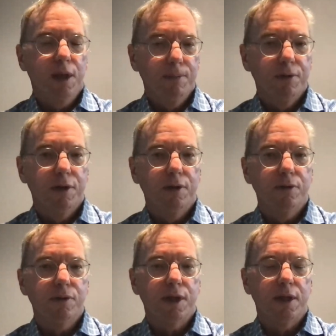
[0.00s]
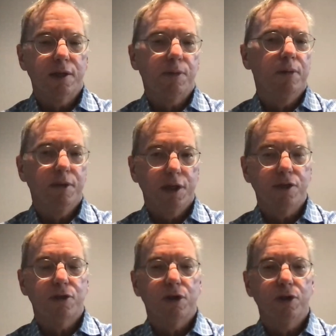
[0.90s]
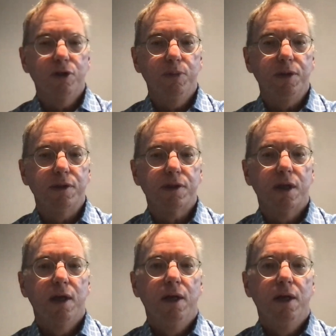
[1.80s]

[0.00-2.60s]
embryos and experimentation on humans